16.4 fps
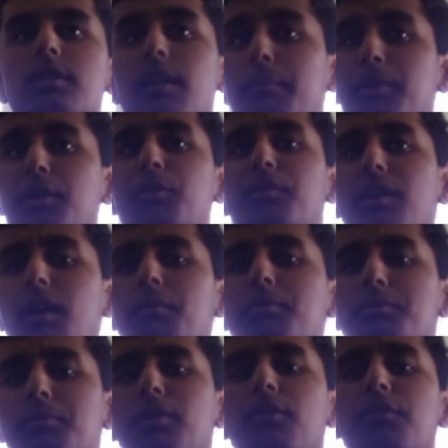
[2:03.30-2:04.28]
Let me know in the
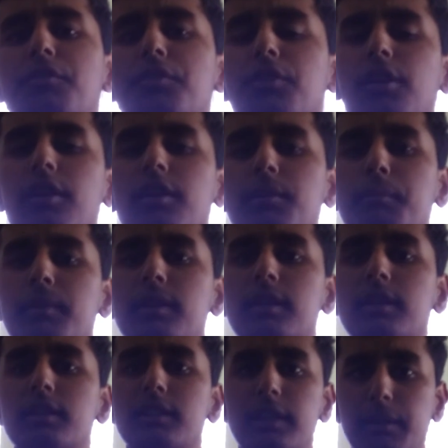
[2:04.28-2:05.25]
comments below if you're going to
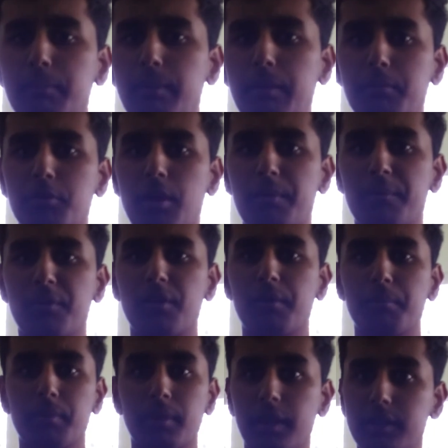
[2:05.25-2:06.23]
be seeing Baby
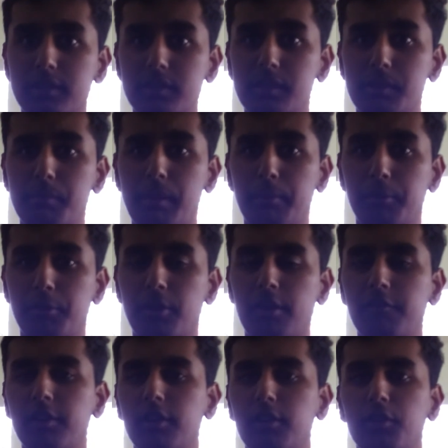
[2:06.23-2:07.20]
Driver or plan to see Baby
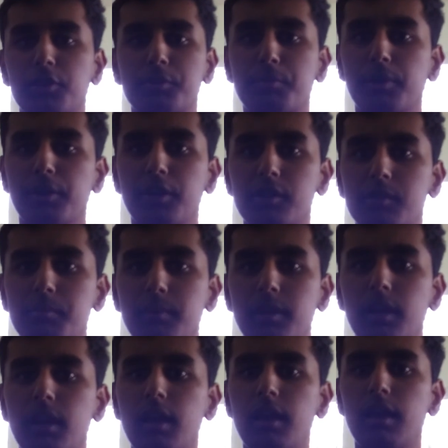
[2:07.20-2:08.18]
Driver. It looks pretty good to
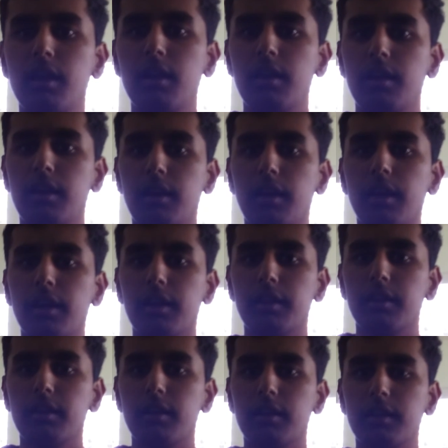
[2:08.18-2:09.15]
me.
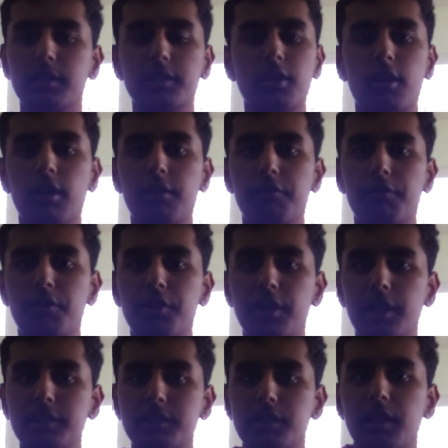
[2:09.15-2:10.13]
And that's all I have for
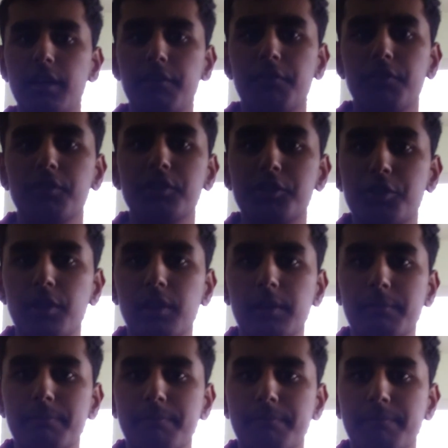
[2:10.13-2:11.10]
you guys today for this
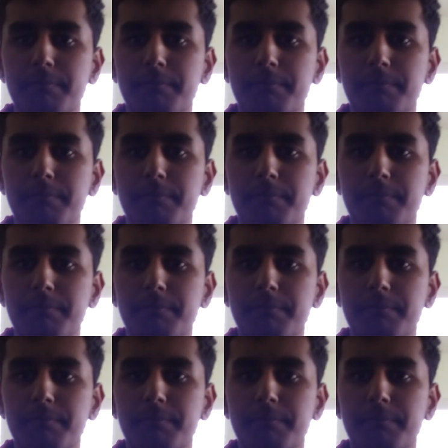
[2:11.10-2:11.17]
trailer.